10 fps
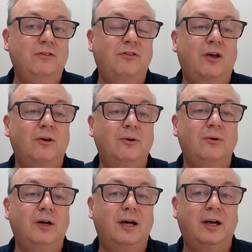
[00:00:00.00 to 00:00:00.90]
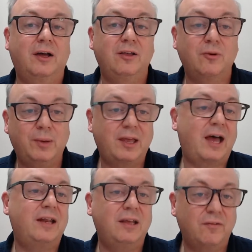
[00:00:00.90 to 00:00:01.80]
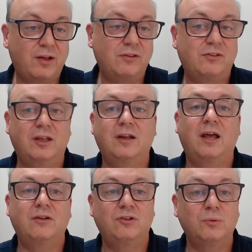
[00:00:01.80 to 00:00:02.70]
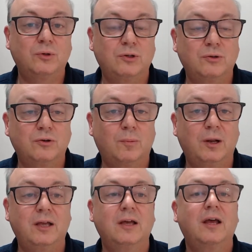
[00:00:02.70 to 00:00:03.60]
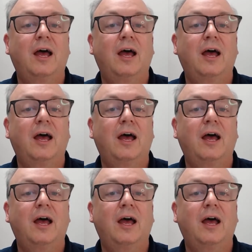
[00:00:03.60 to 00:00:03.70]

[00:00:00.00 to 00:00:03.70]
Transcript: so you'll be adding events in as you would do normally